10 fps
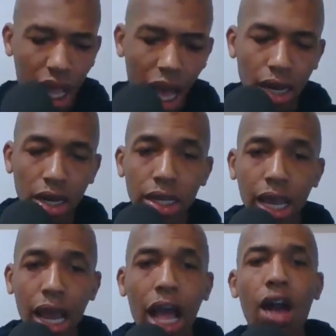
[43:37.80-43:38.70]
I
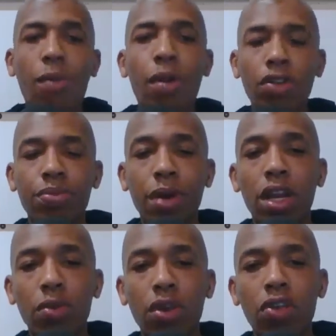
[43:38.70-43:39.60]
look at how much
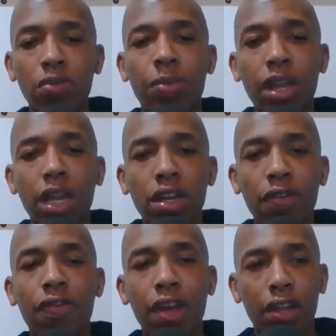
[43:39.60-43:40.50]
money we spend in
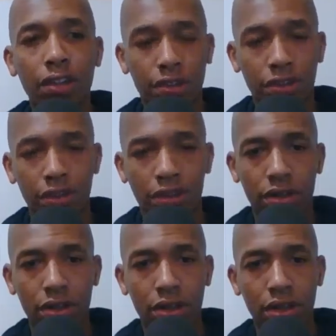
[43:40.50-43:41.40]
defense.
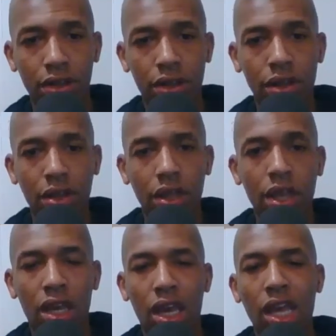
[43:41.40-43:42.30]

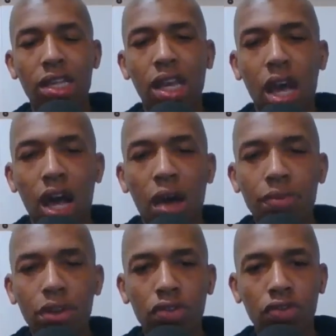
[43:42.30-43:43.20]
Is it
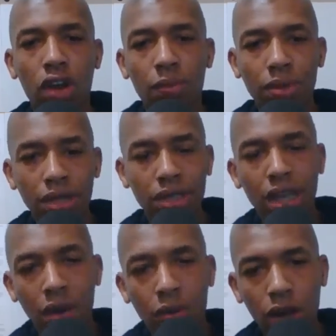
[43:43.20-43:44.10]
up to Trump to
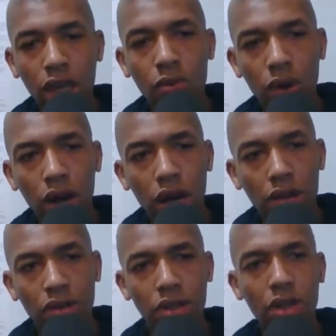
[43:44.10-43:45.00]
say what he want
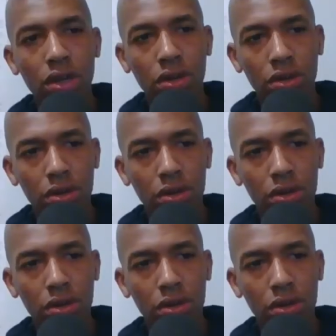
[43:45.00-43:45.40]
us to do?